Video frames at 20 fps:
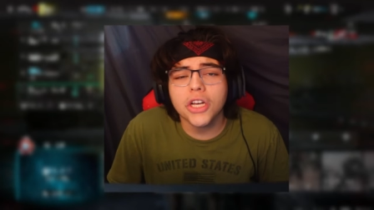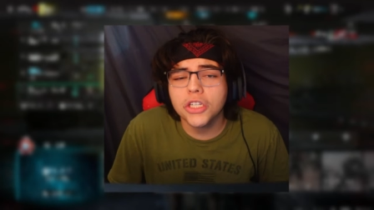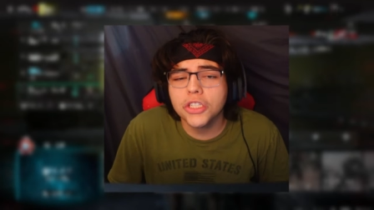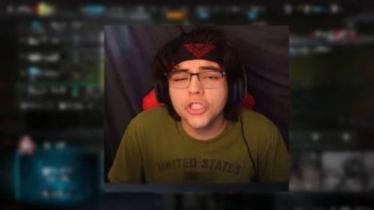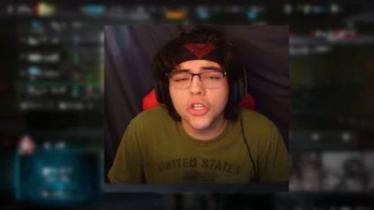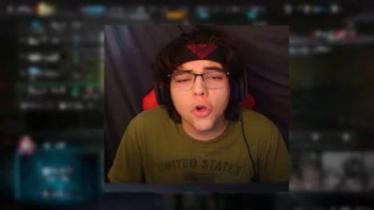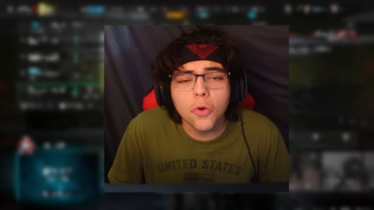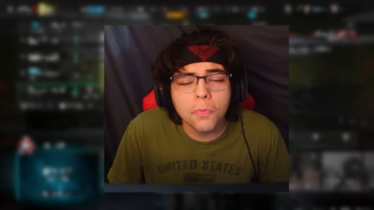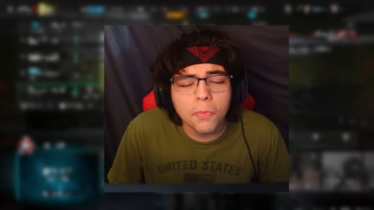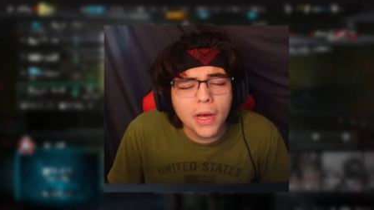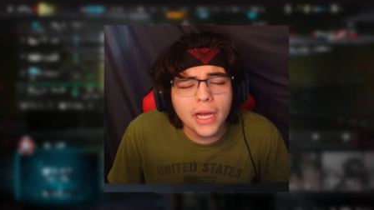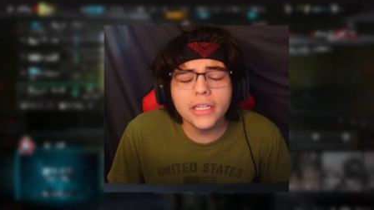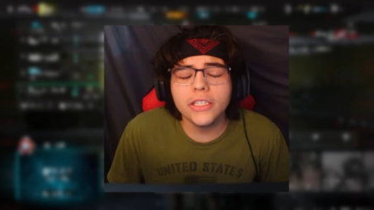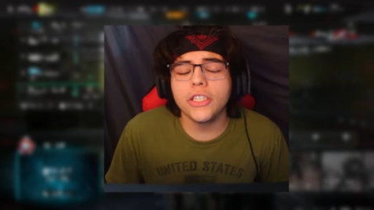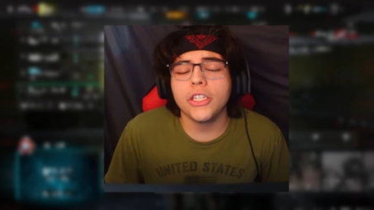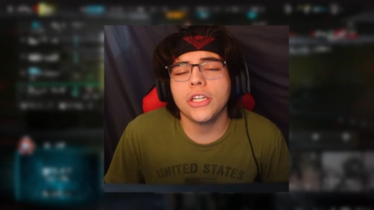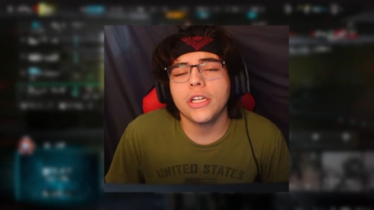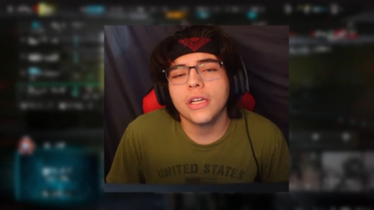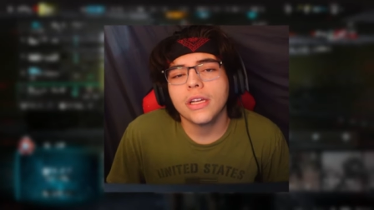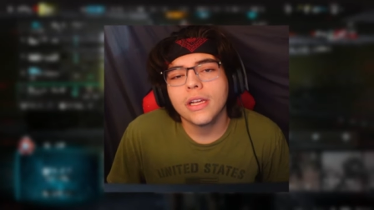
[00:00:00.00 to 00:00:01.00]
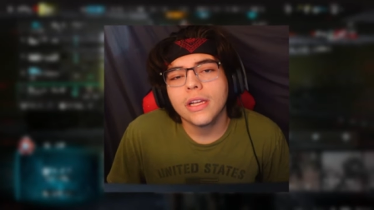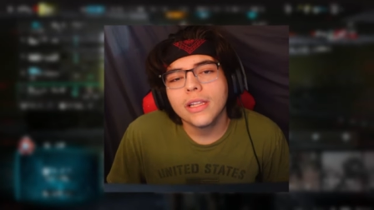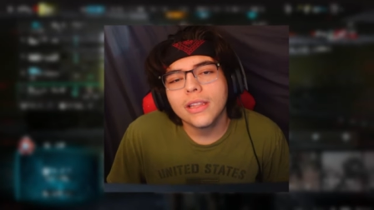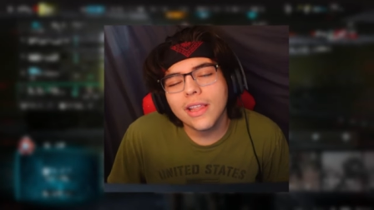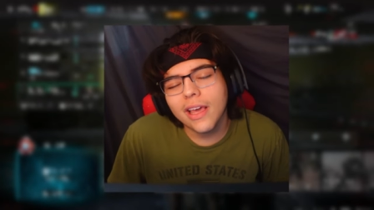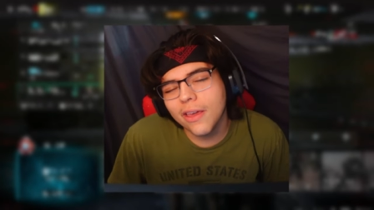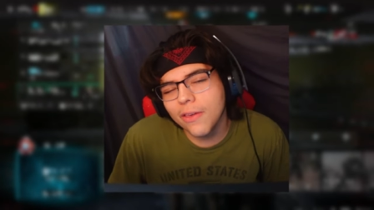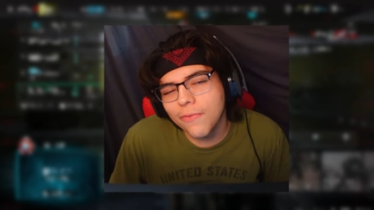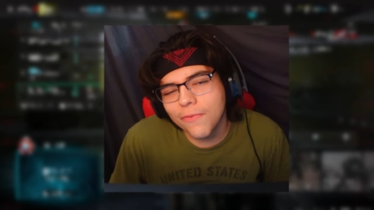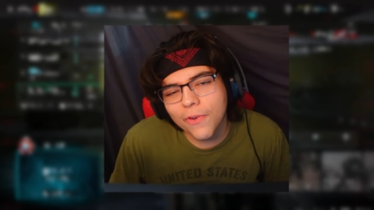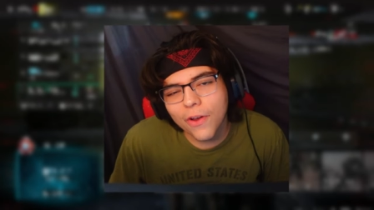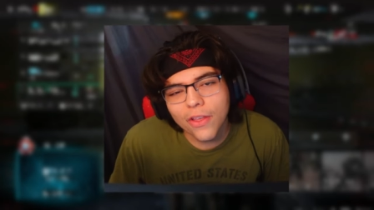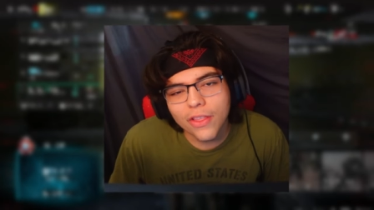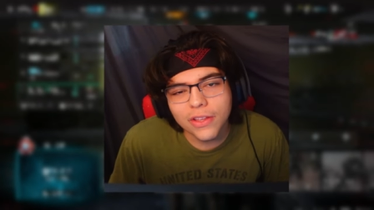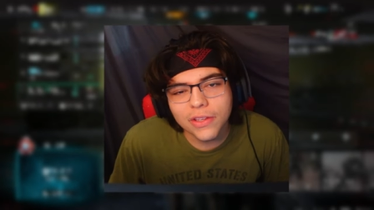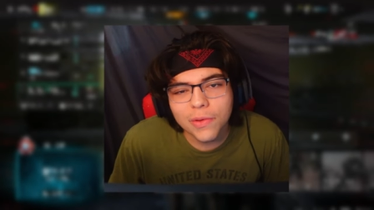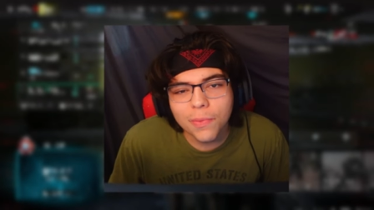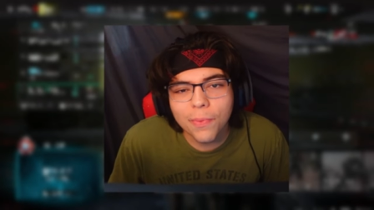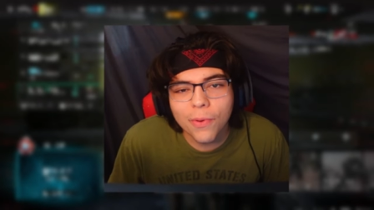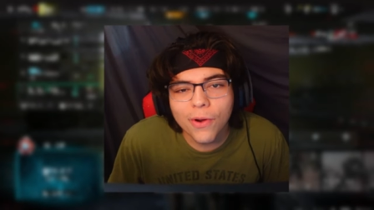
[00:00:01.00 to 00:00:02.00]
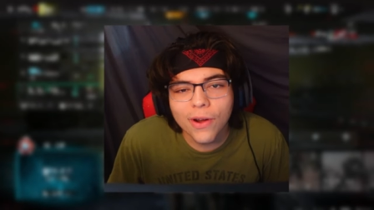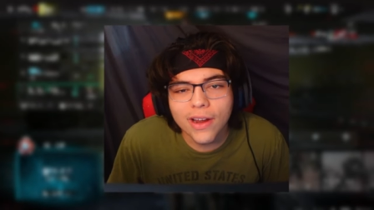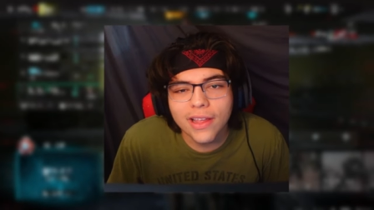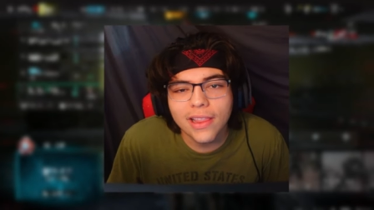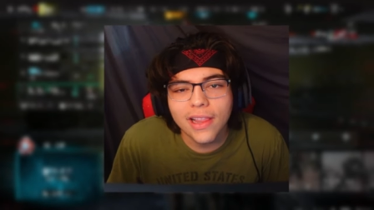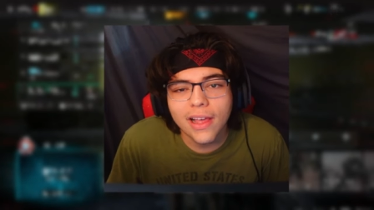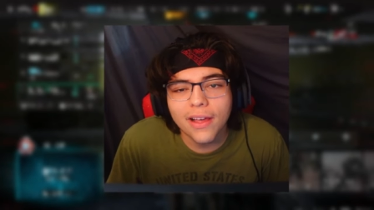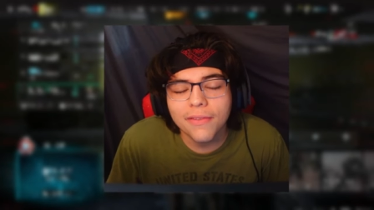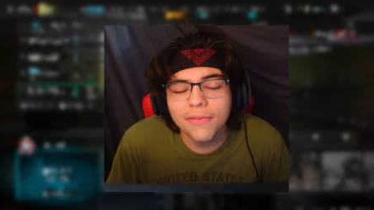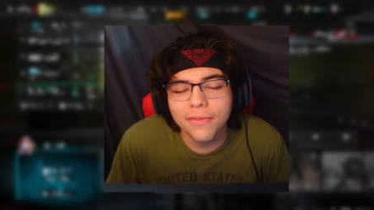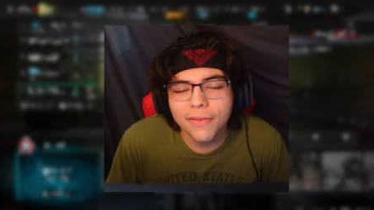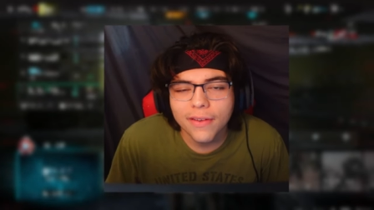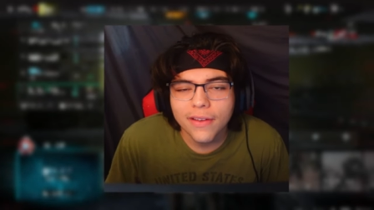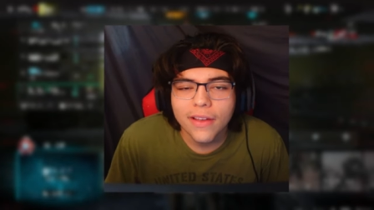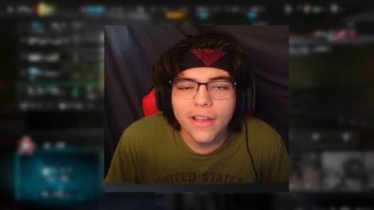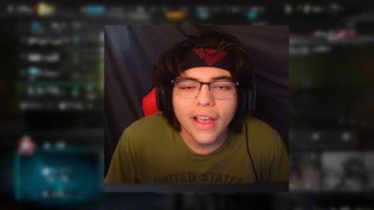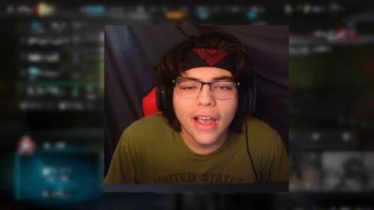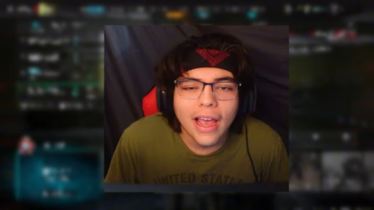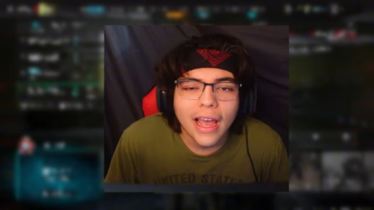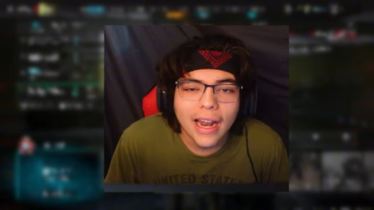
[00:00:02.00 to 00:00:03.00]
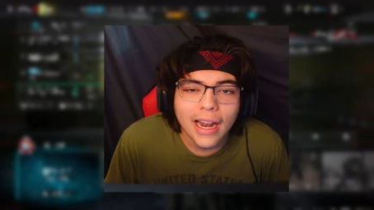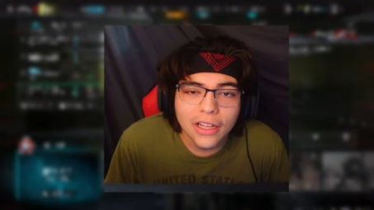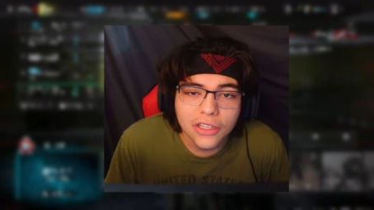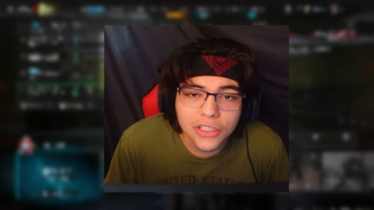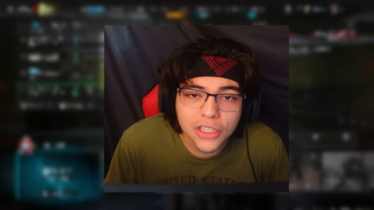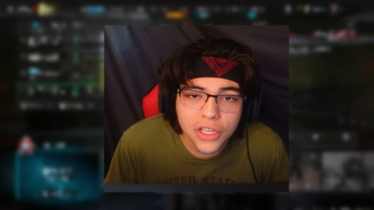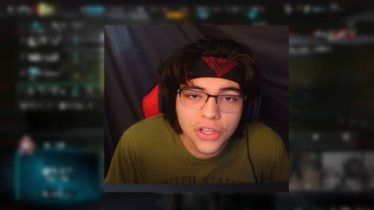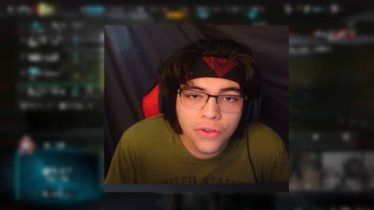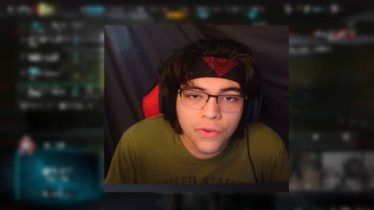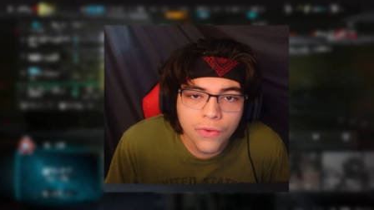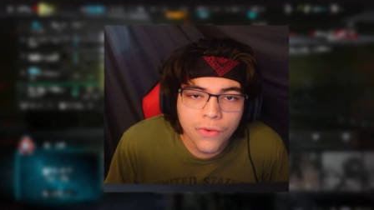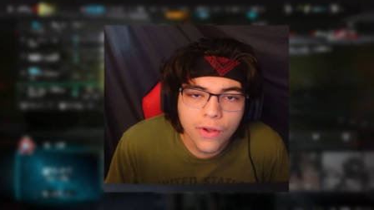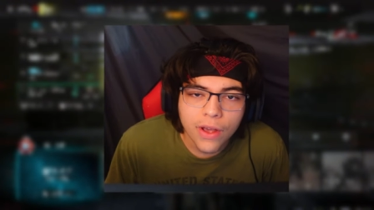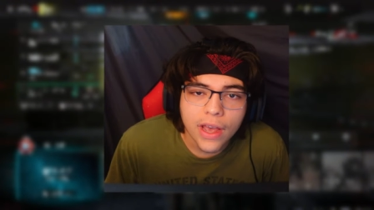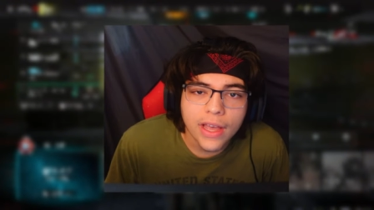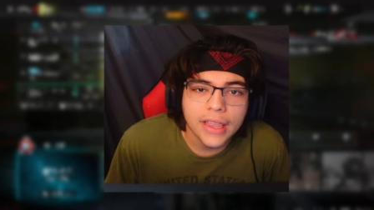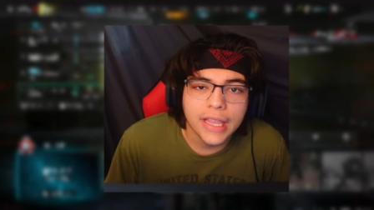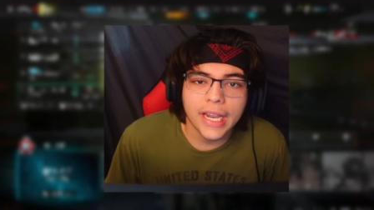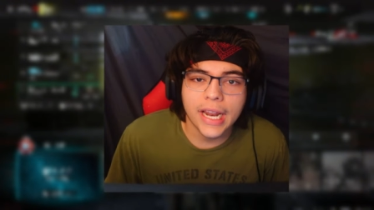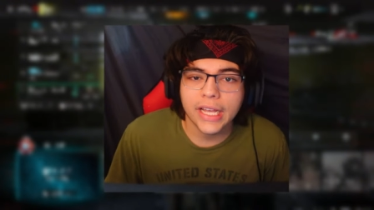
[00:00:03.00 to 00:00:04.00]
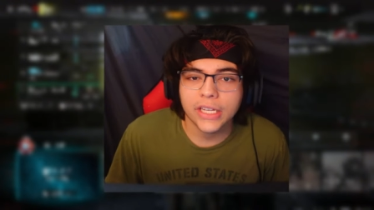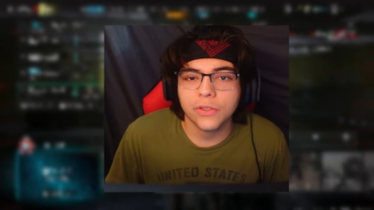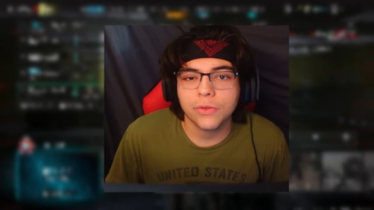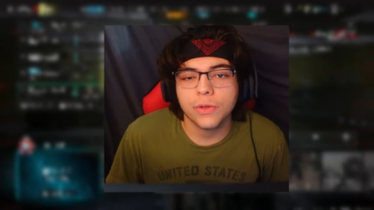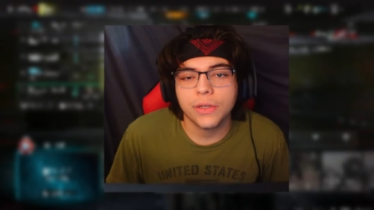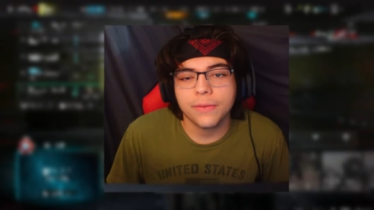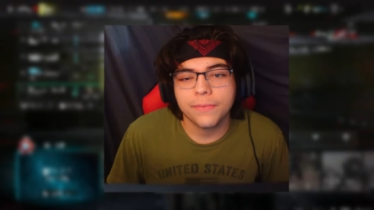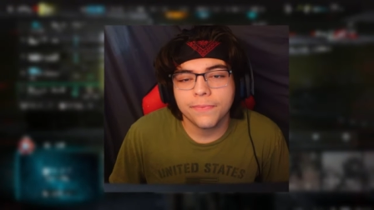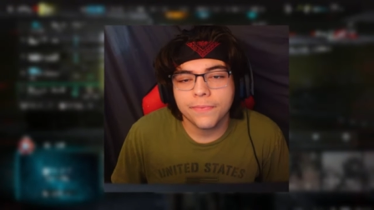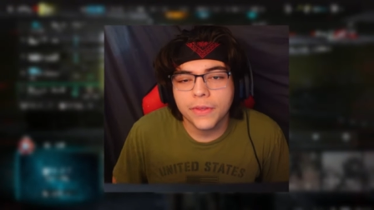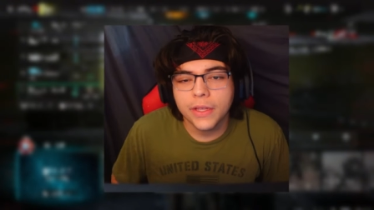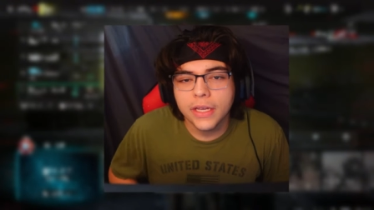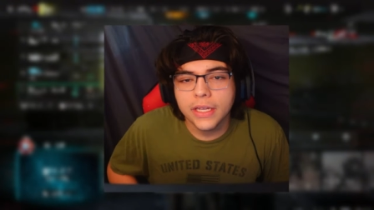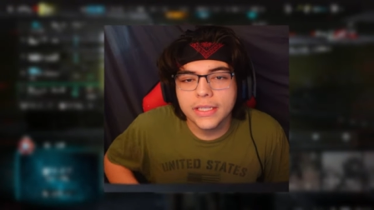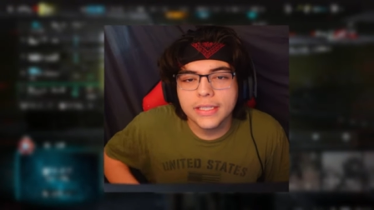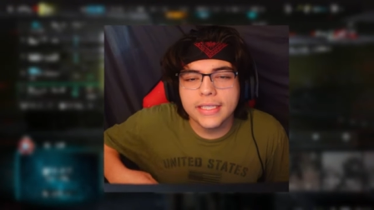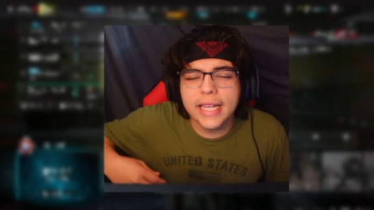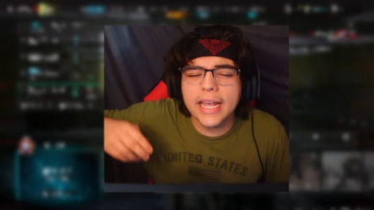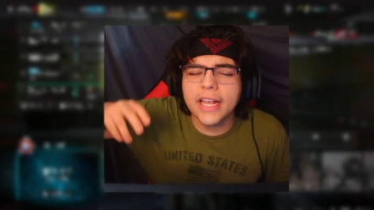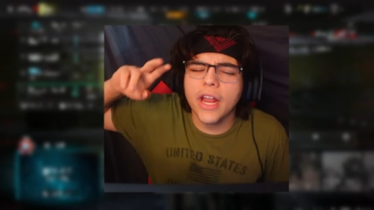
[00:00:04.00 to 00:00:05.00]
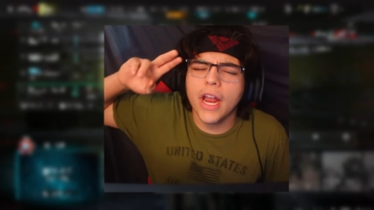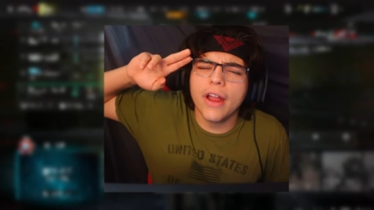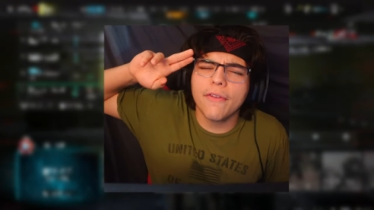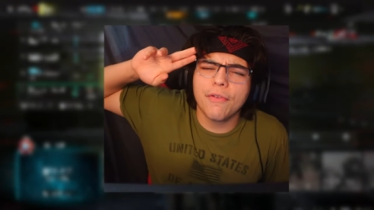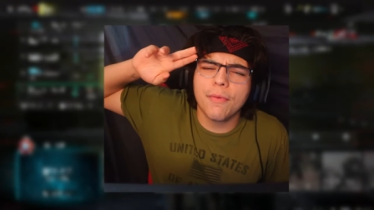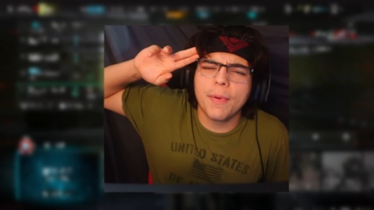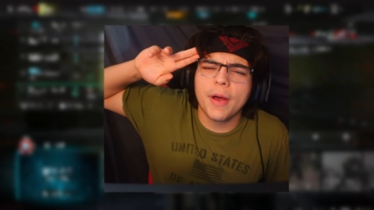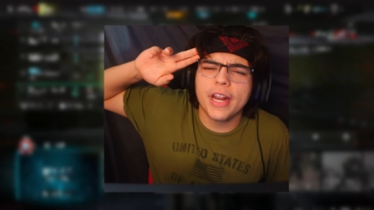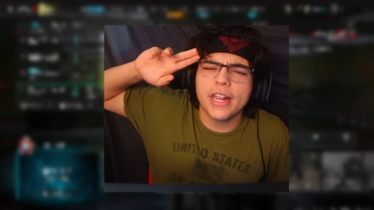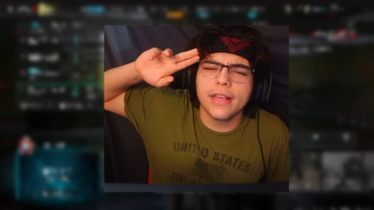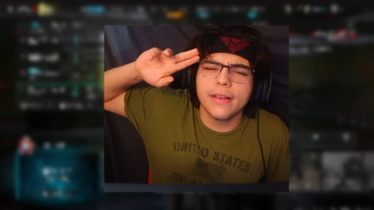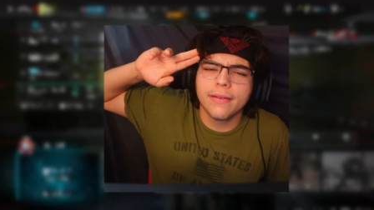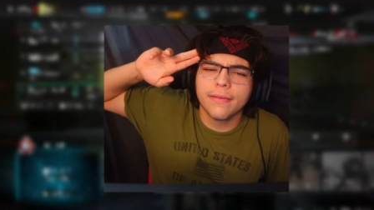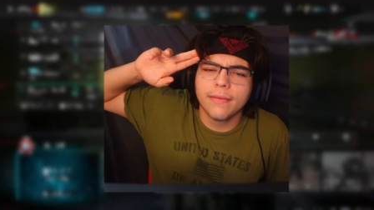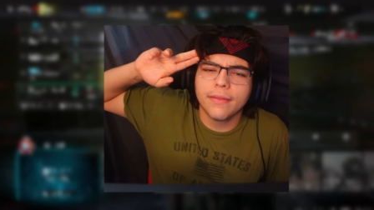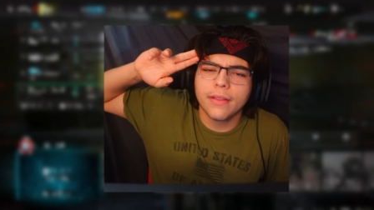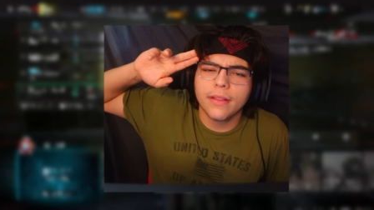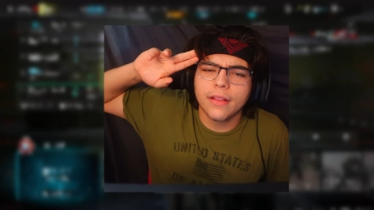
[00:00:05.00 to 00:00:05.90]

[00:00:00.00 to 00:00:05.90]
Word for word: y'all so much. Thank you for all the support and love. And I'll see you in the next one. Take care, everybody.